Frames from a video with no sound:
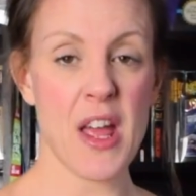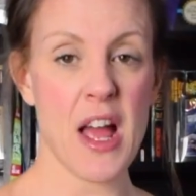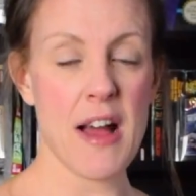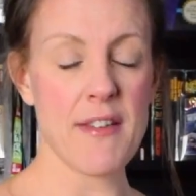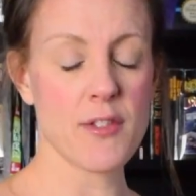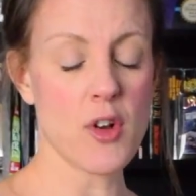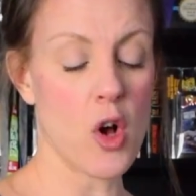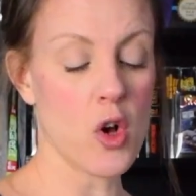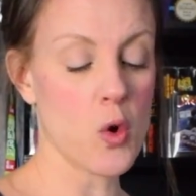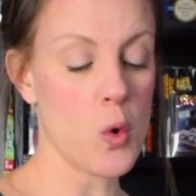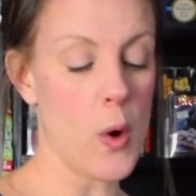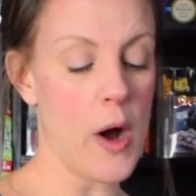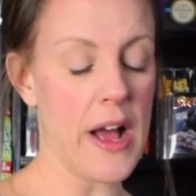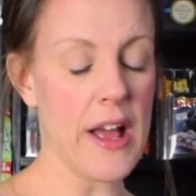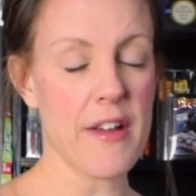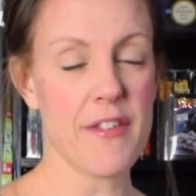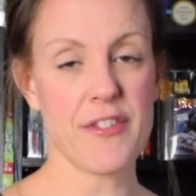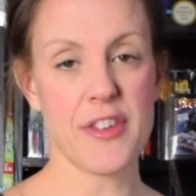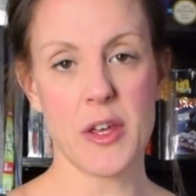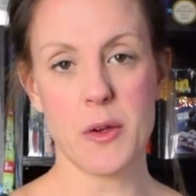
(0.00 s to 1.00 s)
I've got
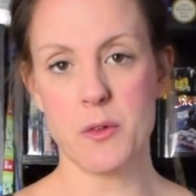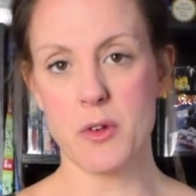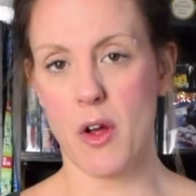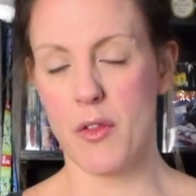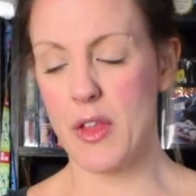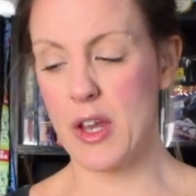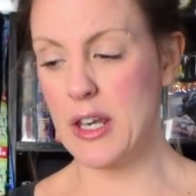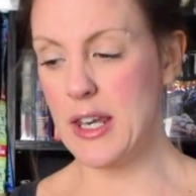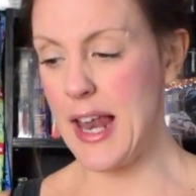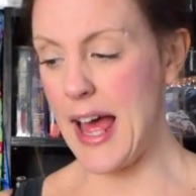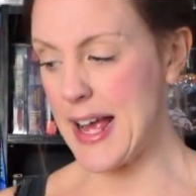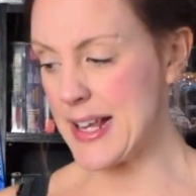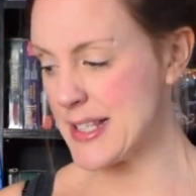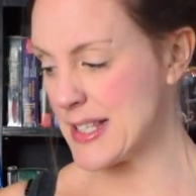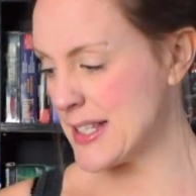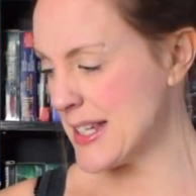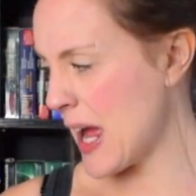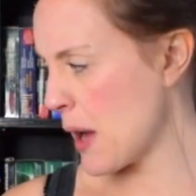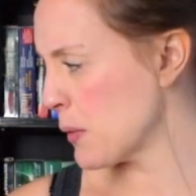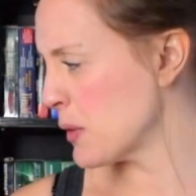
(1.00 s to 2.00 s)
quite a few
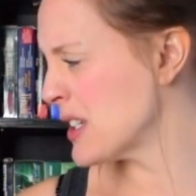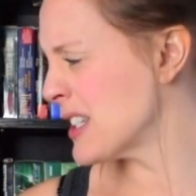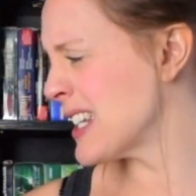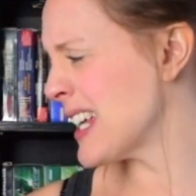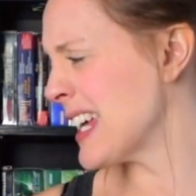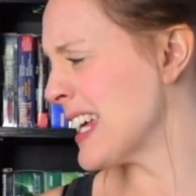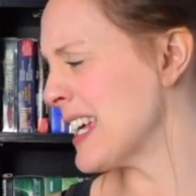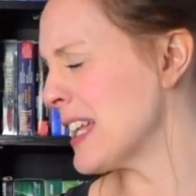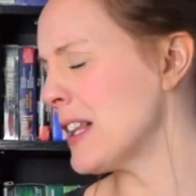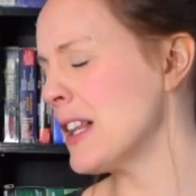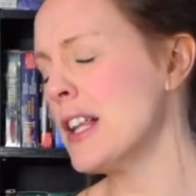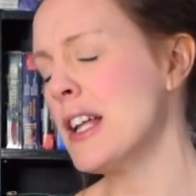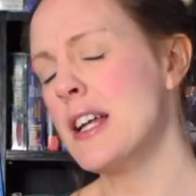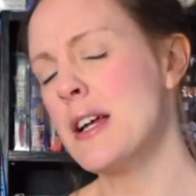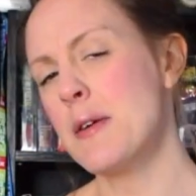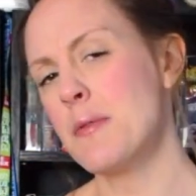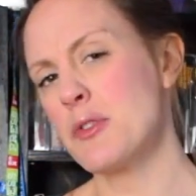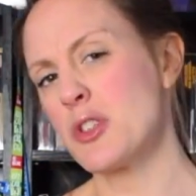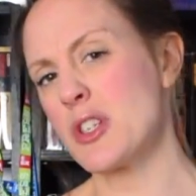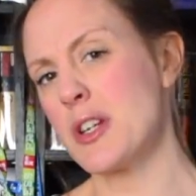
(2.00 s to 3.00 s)
nonetheless. Now, I'm
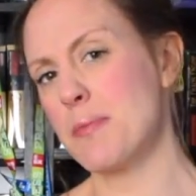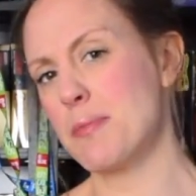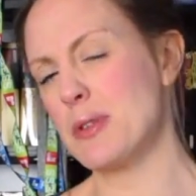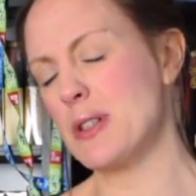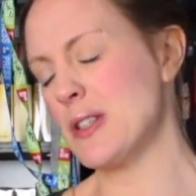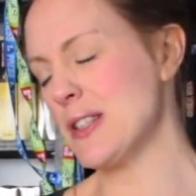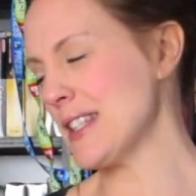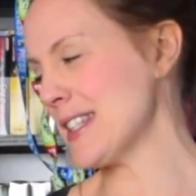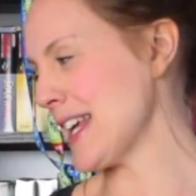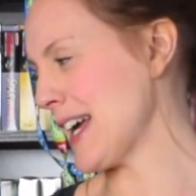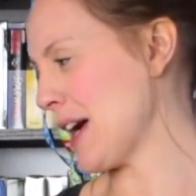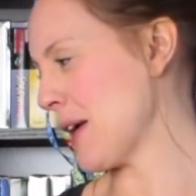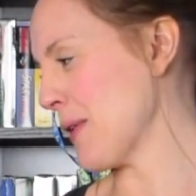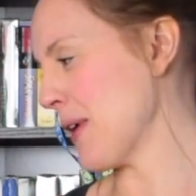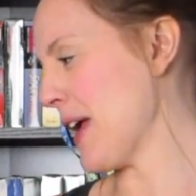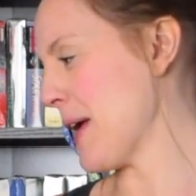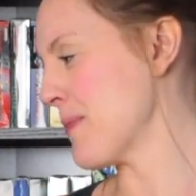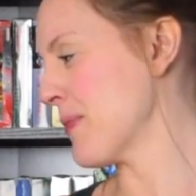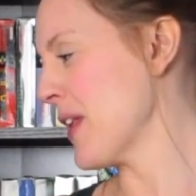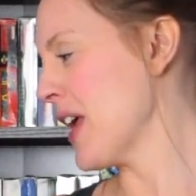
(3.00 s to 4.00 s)
just going to pull this out
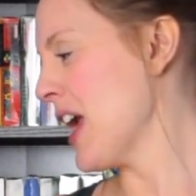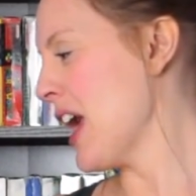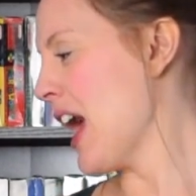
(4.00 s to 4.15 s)
here.